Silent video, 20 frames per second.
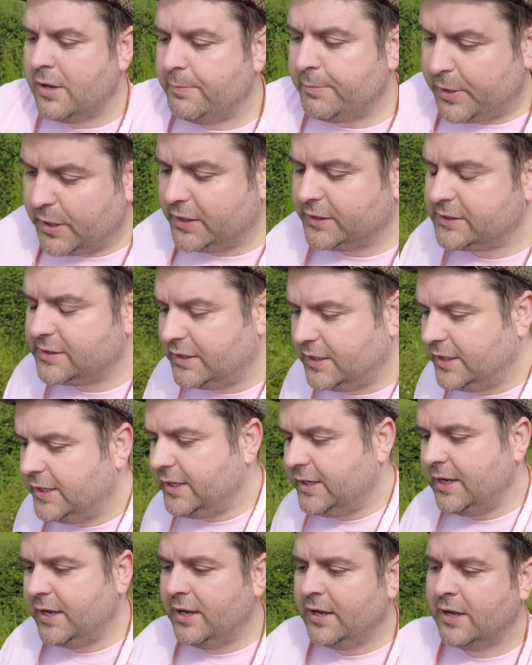
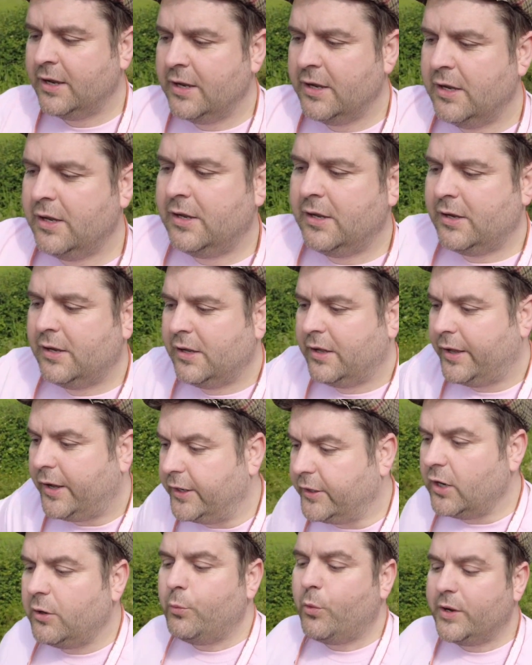Personally, I
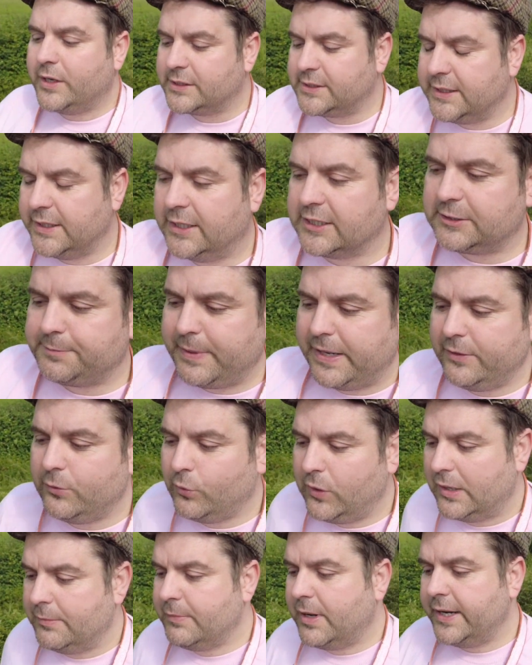don't want to see us spend all
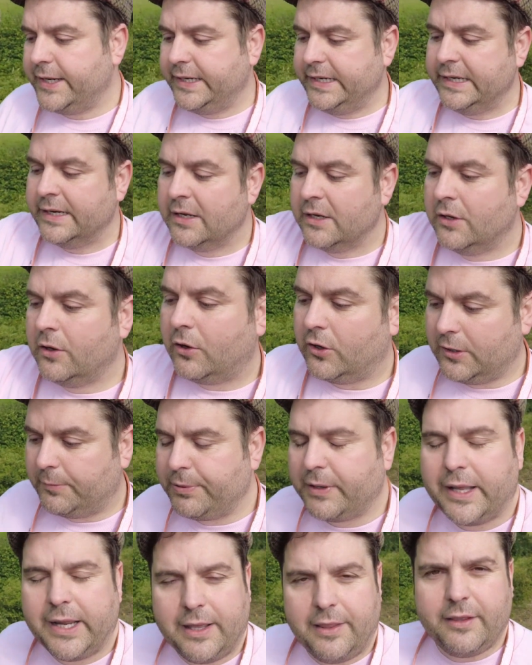that money on a
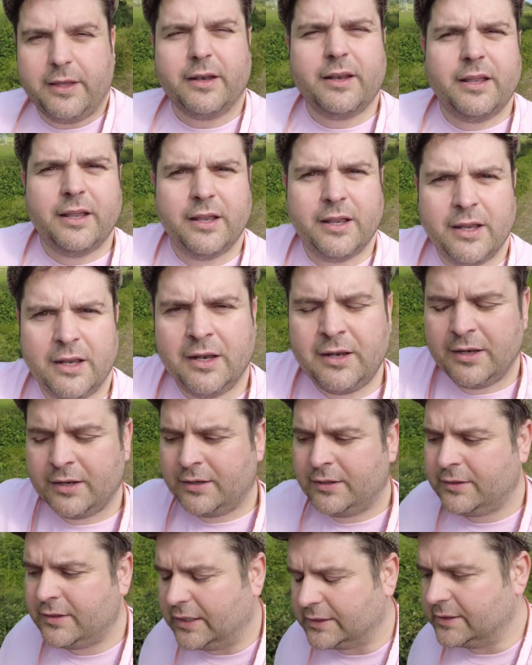player that
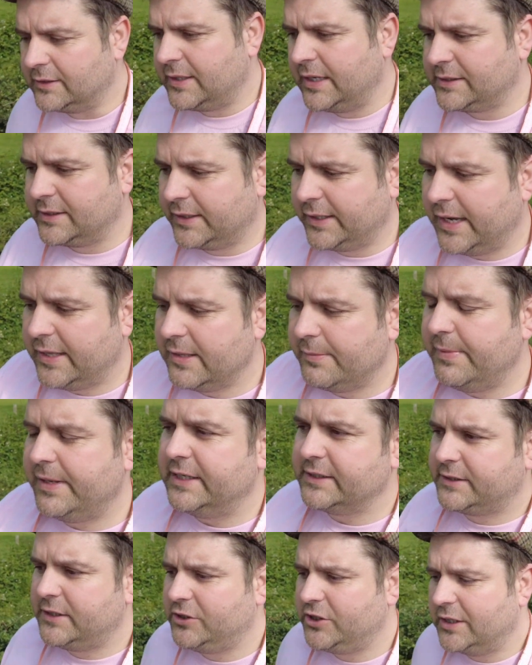doesn't doesn't get the
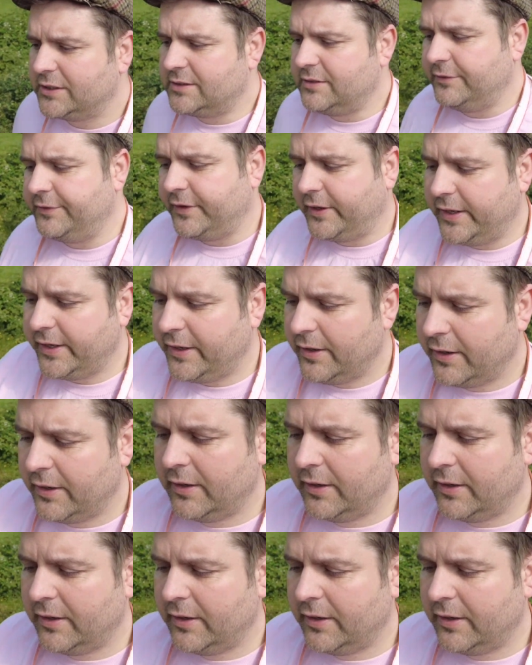minutes to justify it.